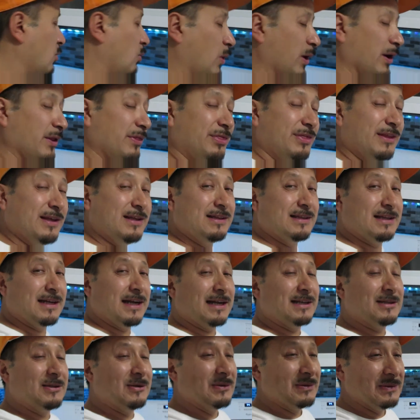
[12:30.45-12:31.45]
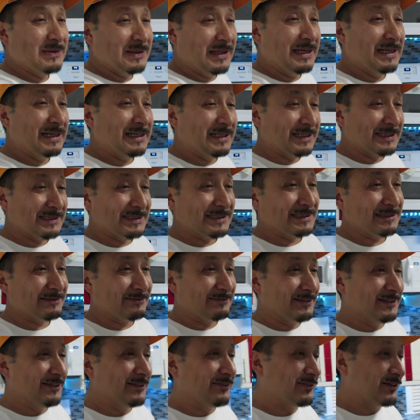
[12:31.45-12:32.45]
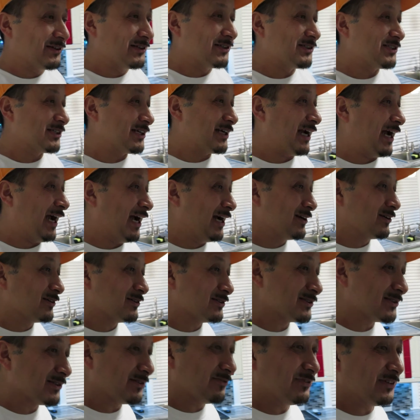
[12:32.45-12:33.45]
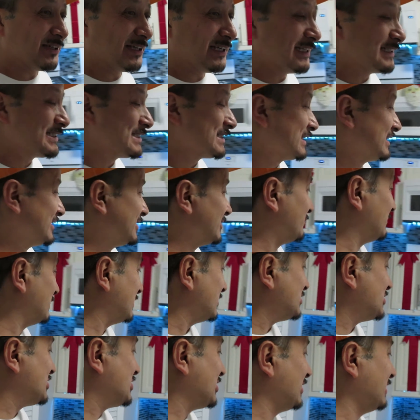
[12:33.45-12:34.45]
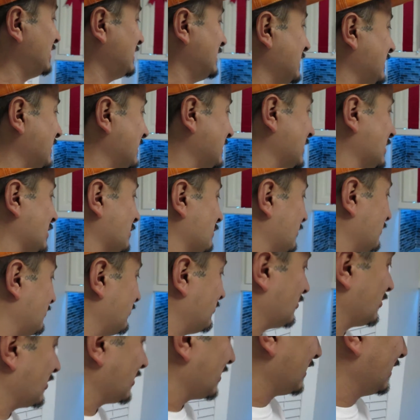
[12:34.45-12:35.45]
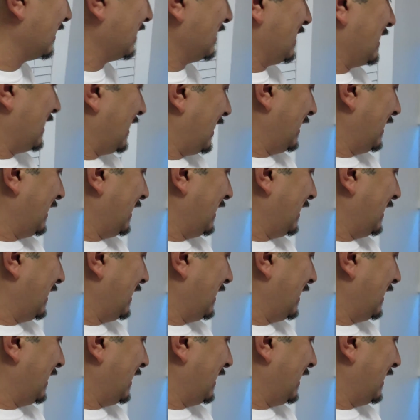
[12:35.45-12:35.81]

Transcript: One thing that I don't like, because we're, we're in Chicago, so if it gets a little bit chilly in here before,